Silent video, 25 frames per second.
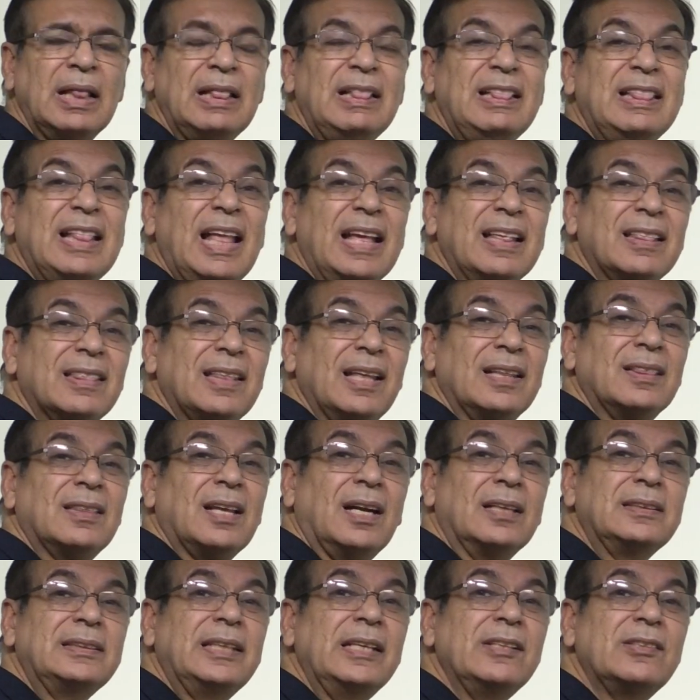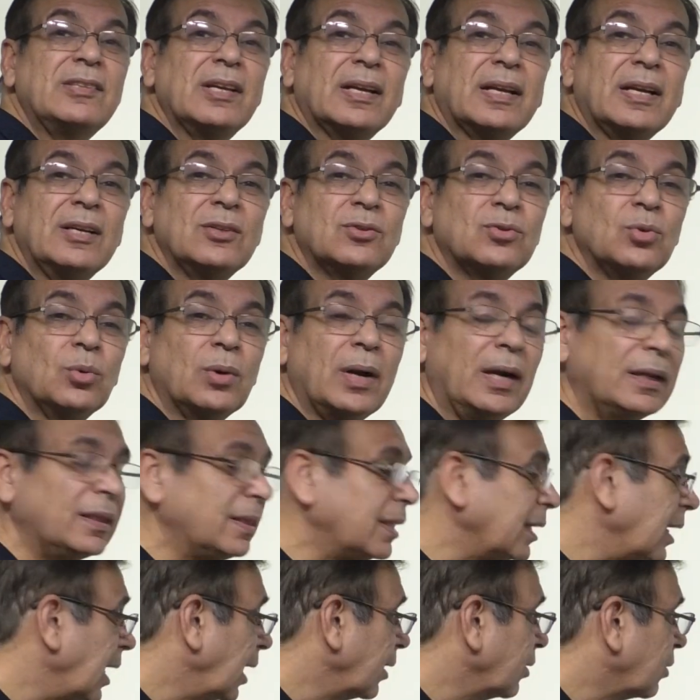Less than 30 seconds to
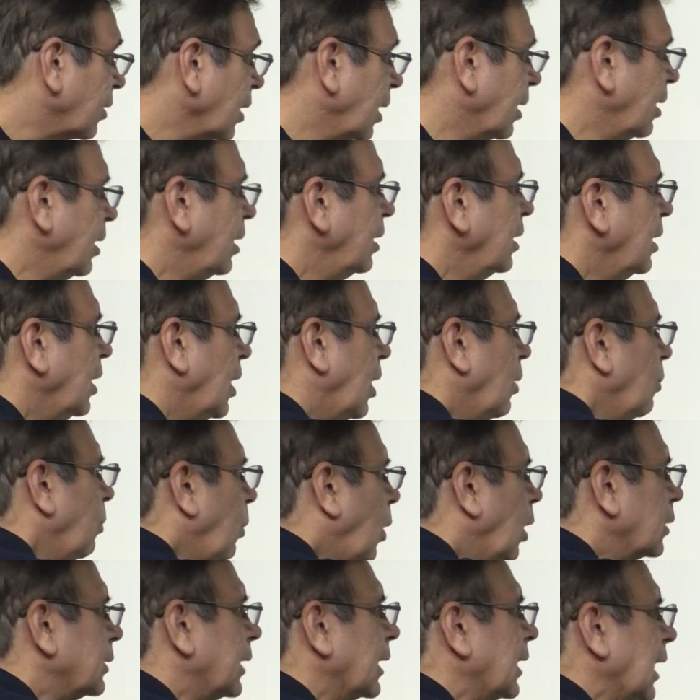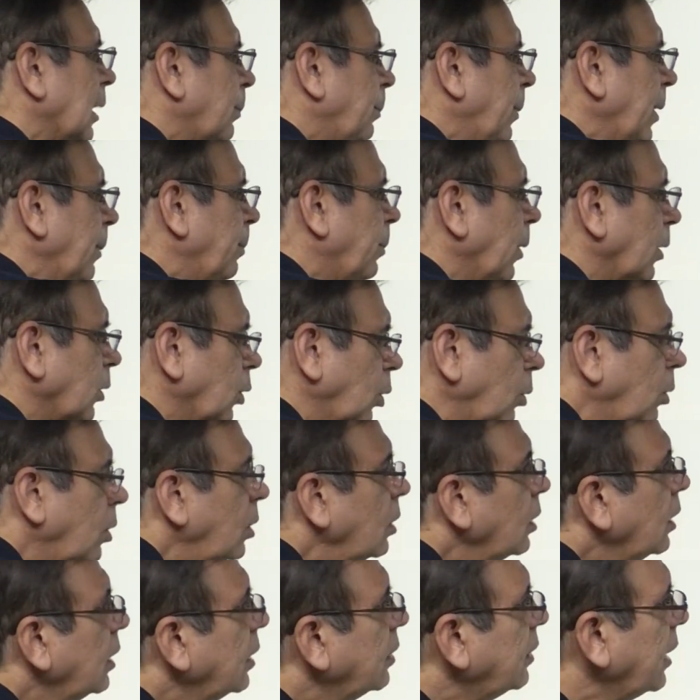get the answer. What is it people
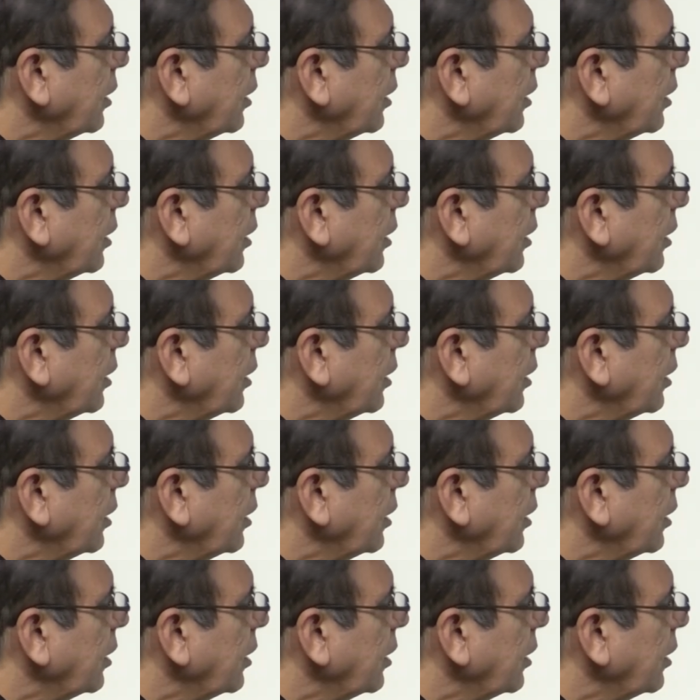do?